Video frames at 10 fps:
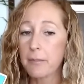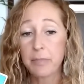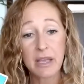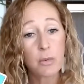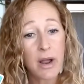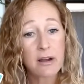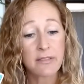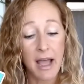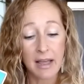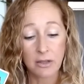Be aware of
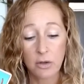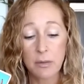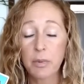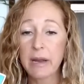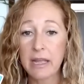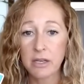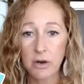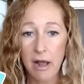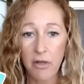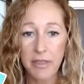that. You can bring in your
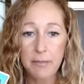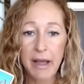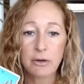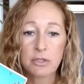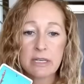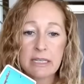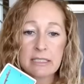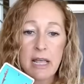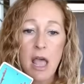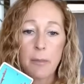healthy
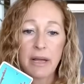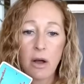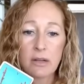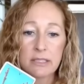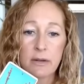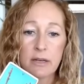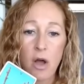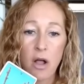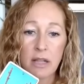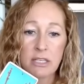boundaries, but also
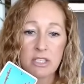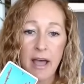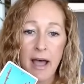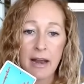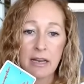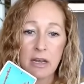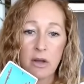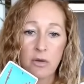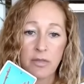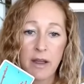acknowledge that, you
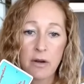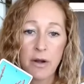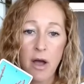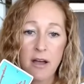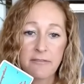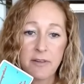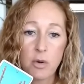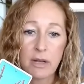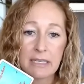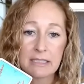know, they're not
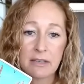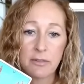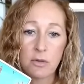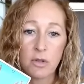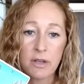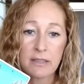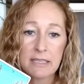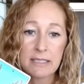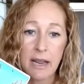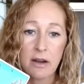focused. If you look at
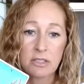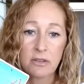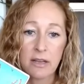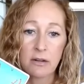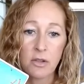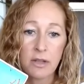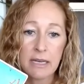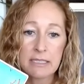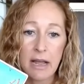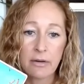this character, they're
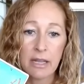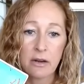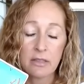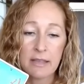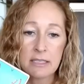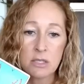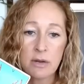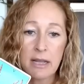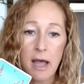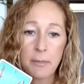looking down here at these
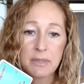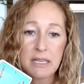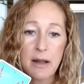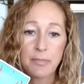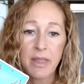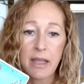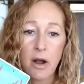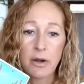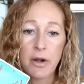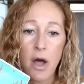three cups. They
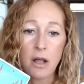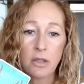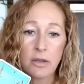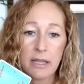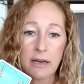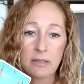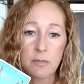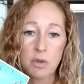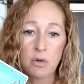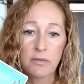are not looking at the
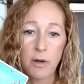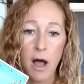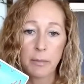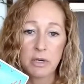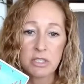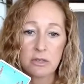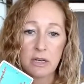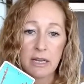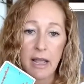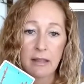beautiful
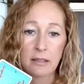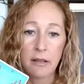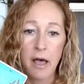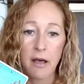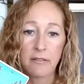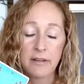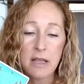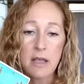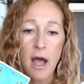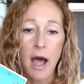opportunity and love
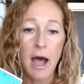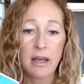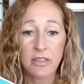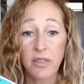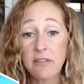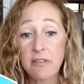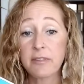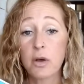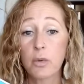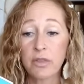that they
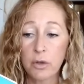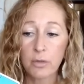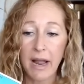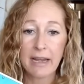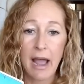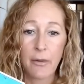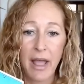feel with you right now.